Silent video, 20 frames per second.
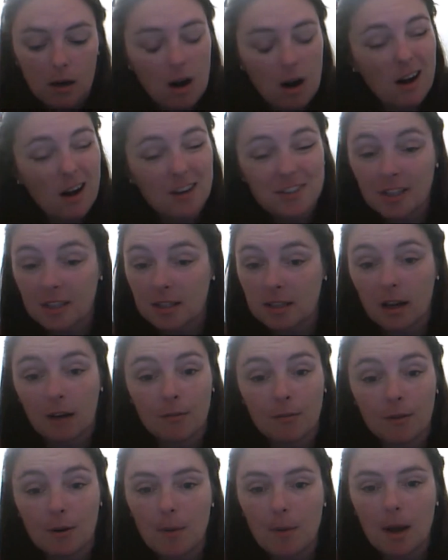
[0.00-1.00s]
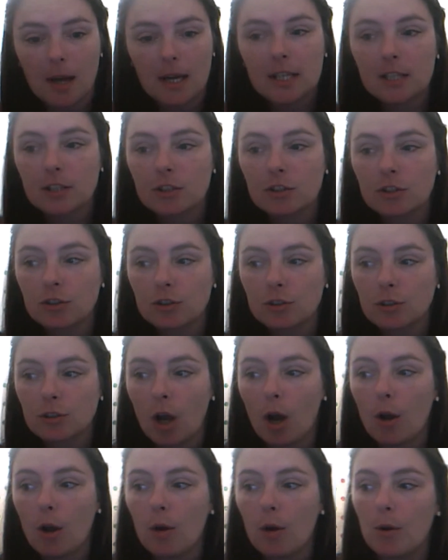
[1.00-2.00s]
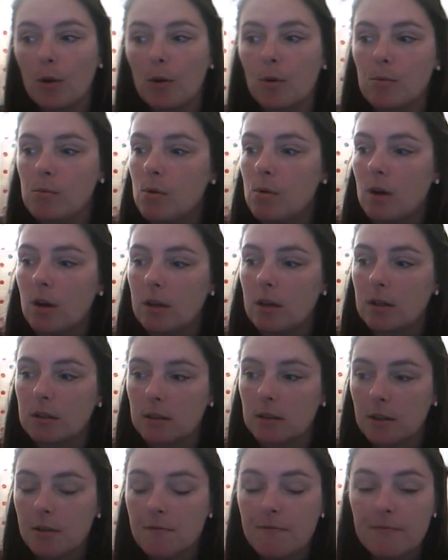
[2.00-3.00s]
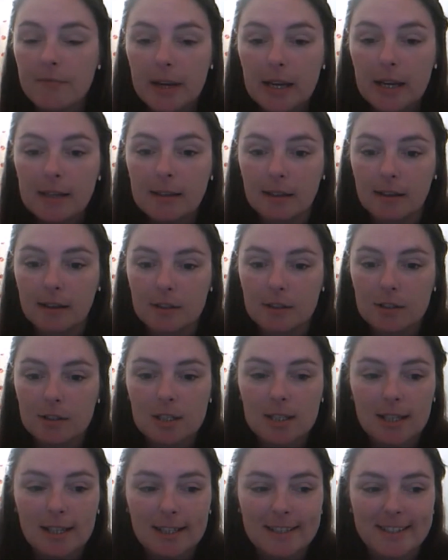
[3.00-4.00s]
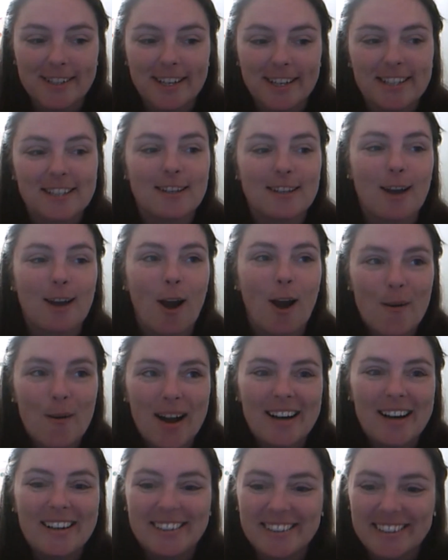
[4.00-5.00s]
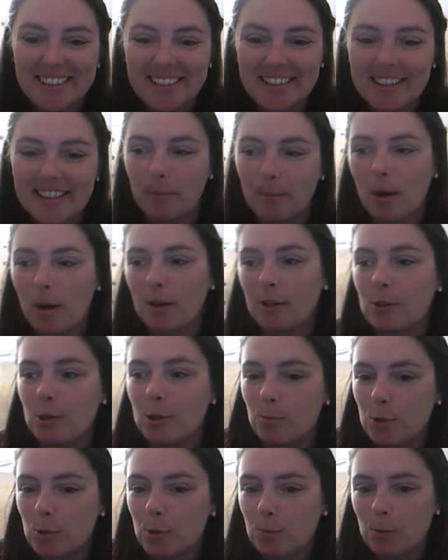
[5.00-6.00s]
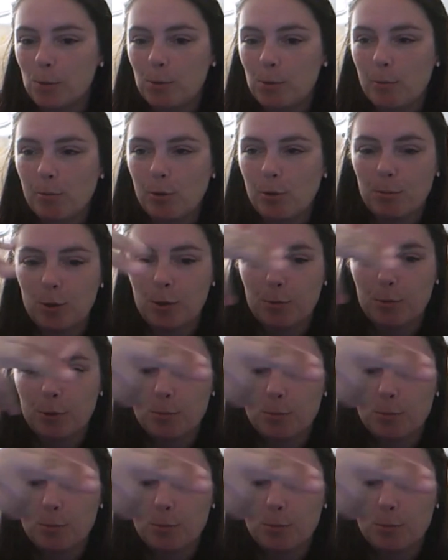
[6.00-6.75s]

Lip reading: I just love them, and it's so convenient, just literally to go out, chop, chop, chop, chop, chop, chop, chop, chop,